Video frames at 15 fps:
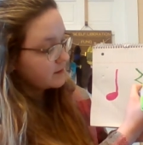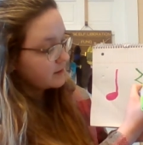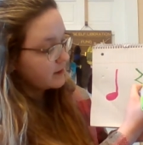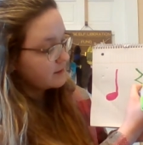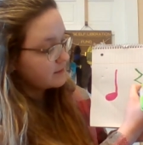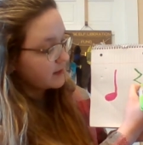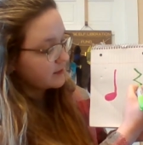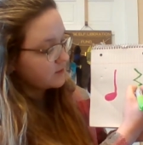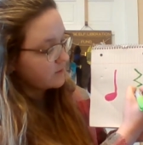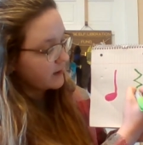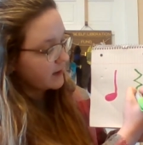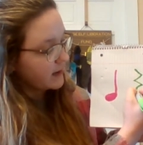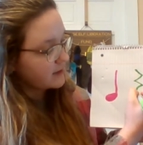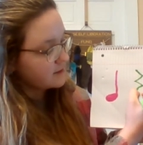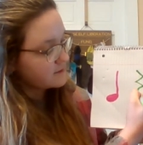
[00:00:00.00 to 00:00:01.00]
and then you
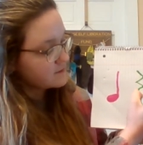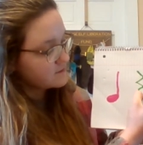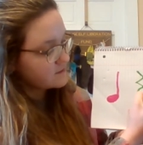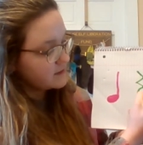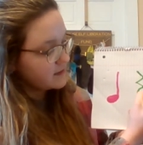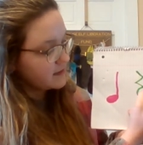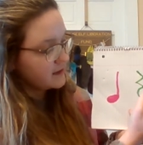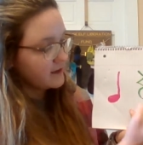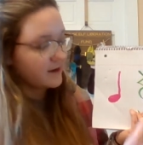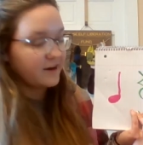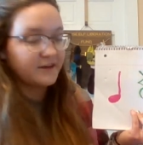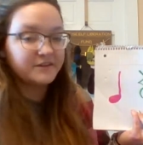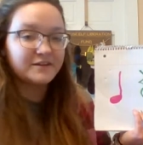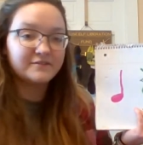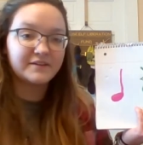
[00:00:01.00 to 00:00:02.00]
add a C
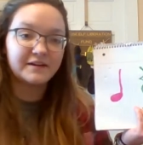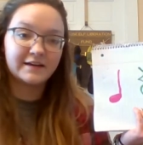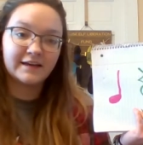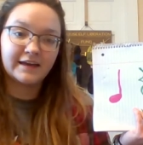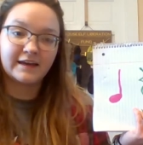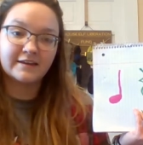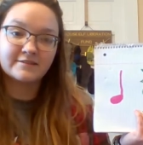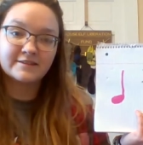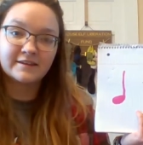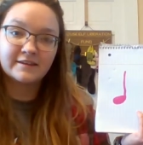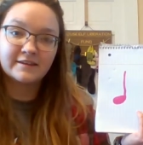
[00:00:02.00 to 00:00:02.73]
on the very end.